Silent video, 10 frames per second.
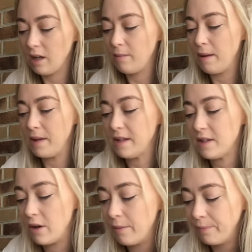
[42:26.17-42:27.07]
Maybe it's
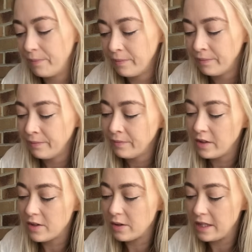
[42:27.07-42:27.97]
not.
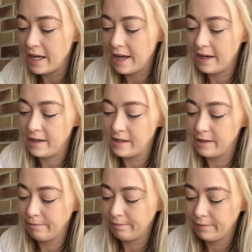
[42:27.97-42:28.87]
It's all in your head, isn't it?
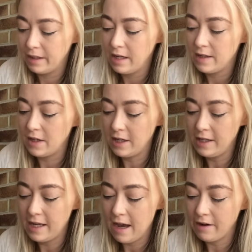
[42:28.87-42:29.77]
So in
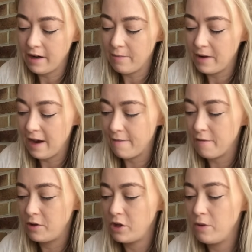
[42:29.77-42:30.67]
the outcome, we have
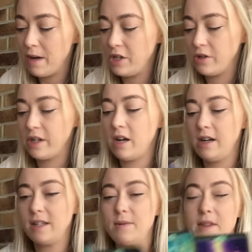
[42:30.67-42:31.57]
two major
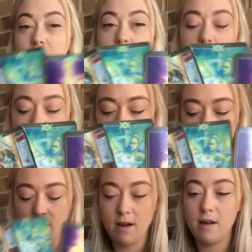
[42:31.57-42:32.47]
arcanas with the
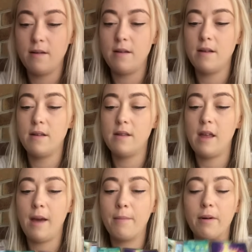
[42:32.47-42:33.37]
uh,
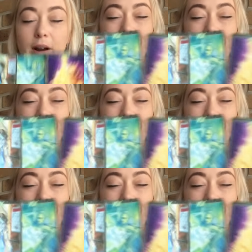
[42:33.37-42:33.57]
Emperor